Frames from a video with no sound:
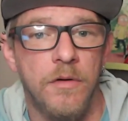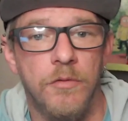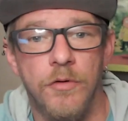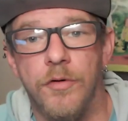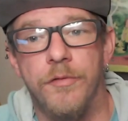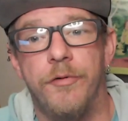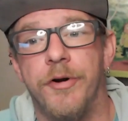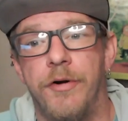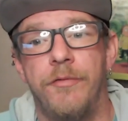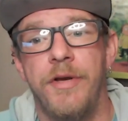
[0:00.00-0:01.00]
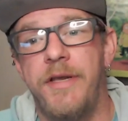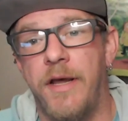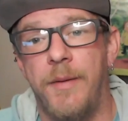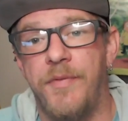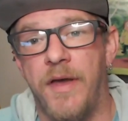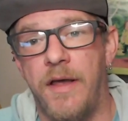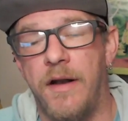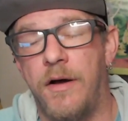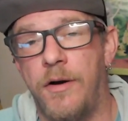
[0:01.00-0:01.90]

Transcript: or we're going to recap that.